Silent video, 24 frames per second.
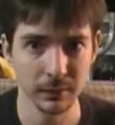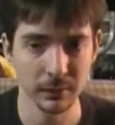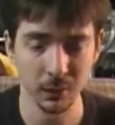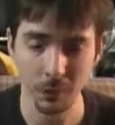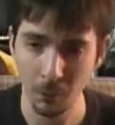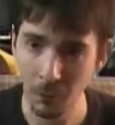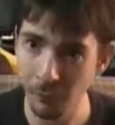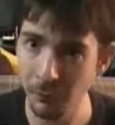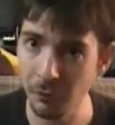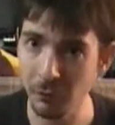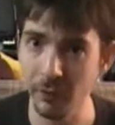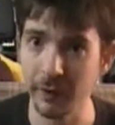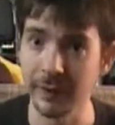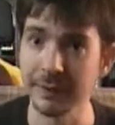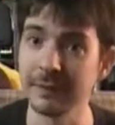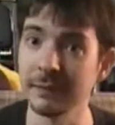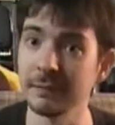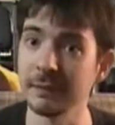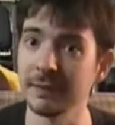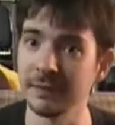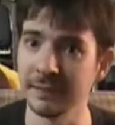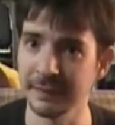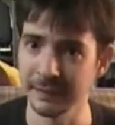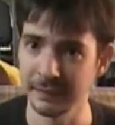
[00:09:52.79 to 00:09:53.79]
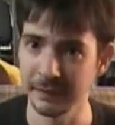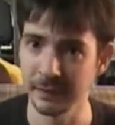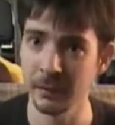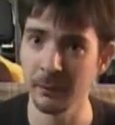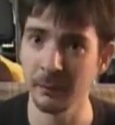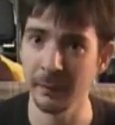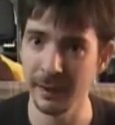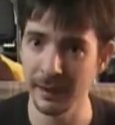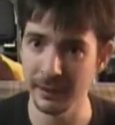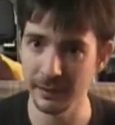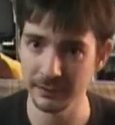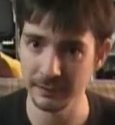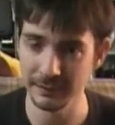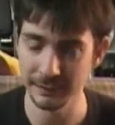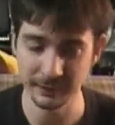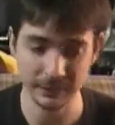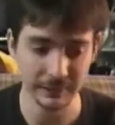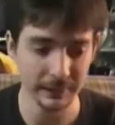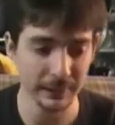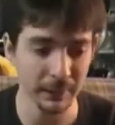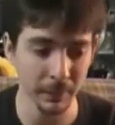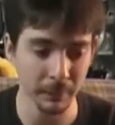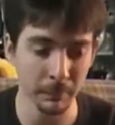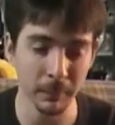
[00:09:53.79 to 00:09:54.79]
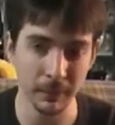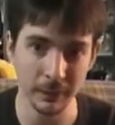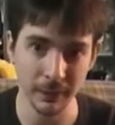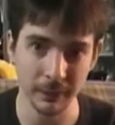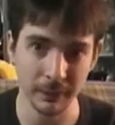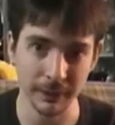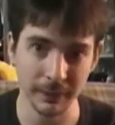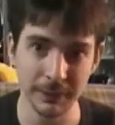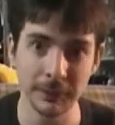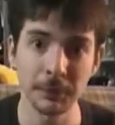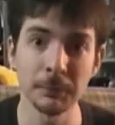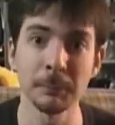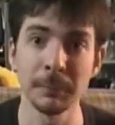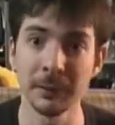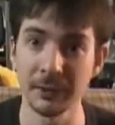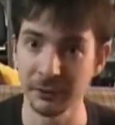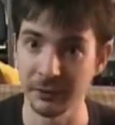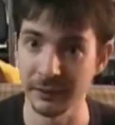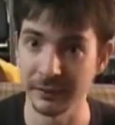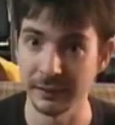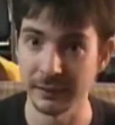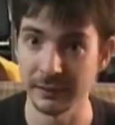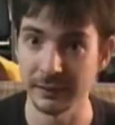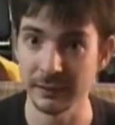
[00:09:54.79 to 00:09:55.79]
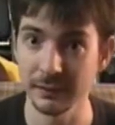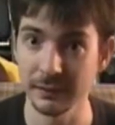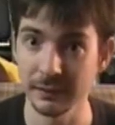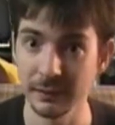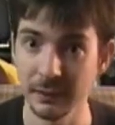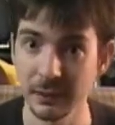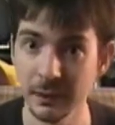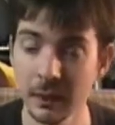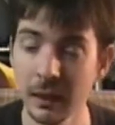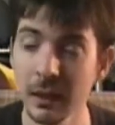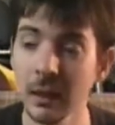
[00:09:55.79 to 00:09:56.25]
on the lines of a cinema, cinema experience.